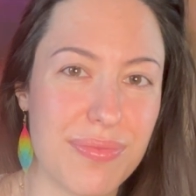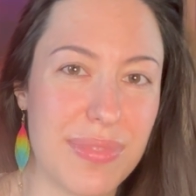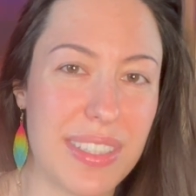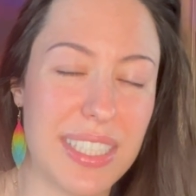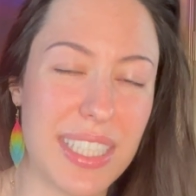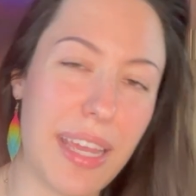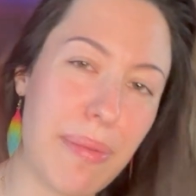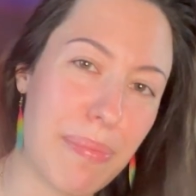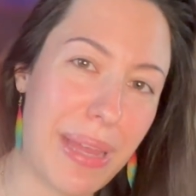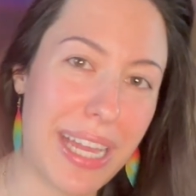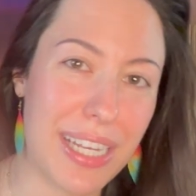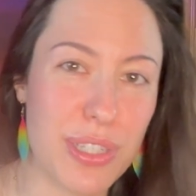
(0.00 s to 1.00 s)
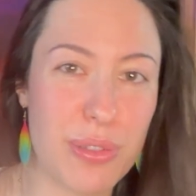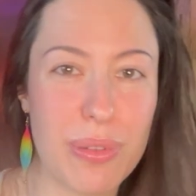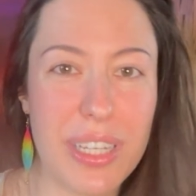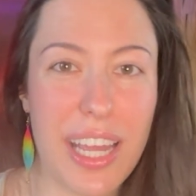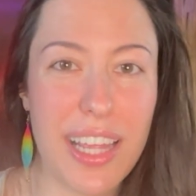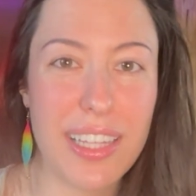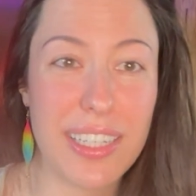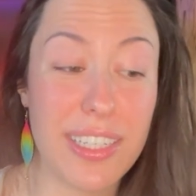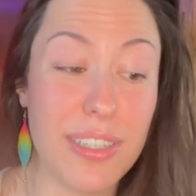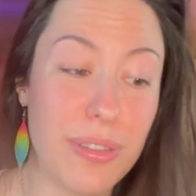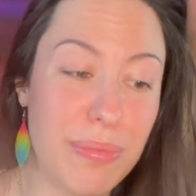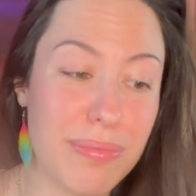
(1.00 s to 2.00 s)
Snap back to reality.
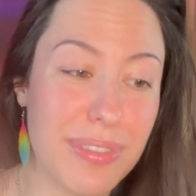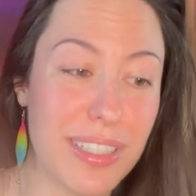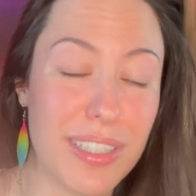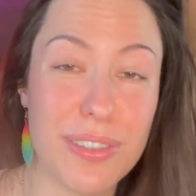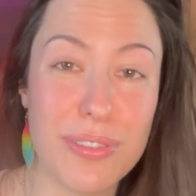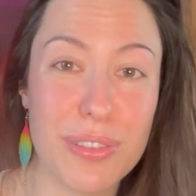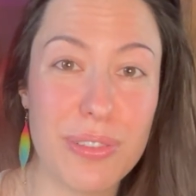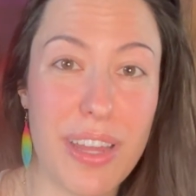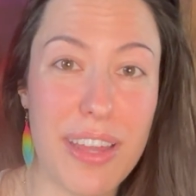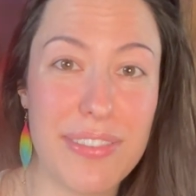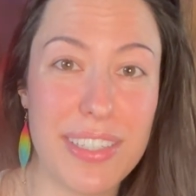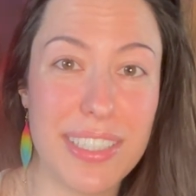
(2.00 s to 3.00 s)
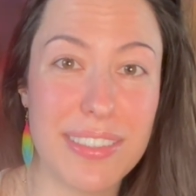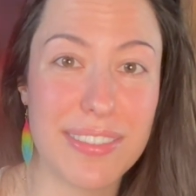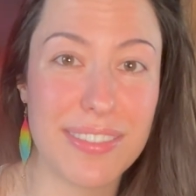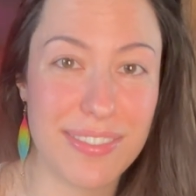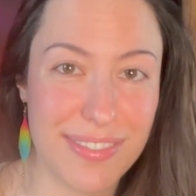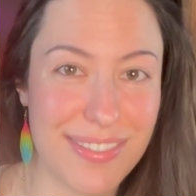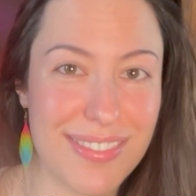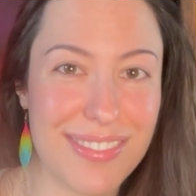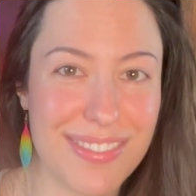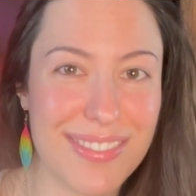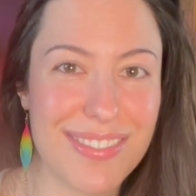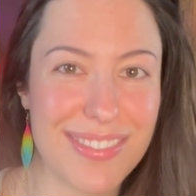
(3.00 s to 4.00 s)
Oh, there goes gravity.
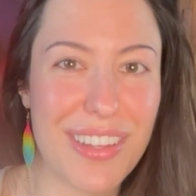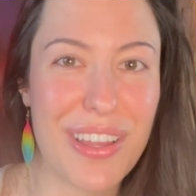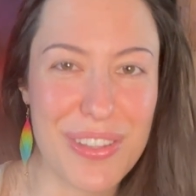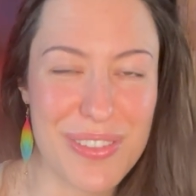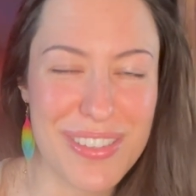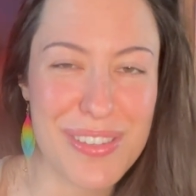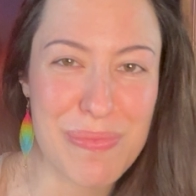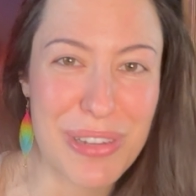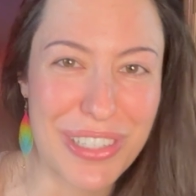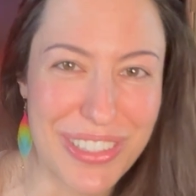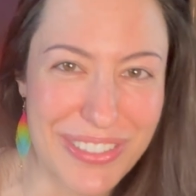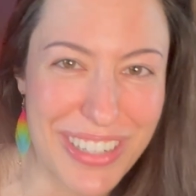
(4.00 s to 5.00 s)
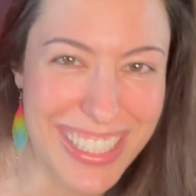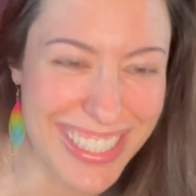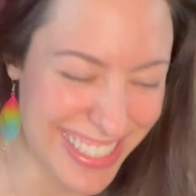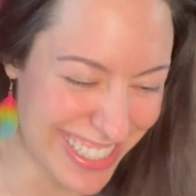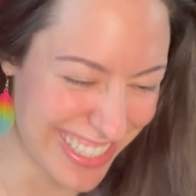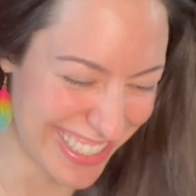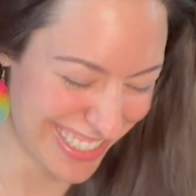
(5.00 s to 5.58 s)
I'll spare you the rest.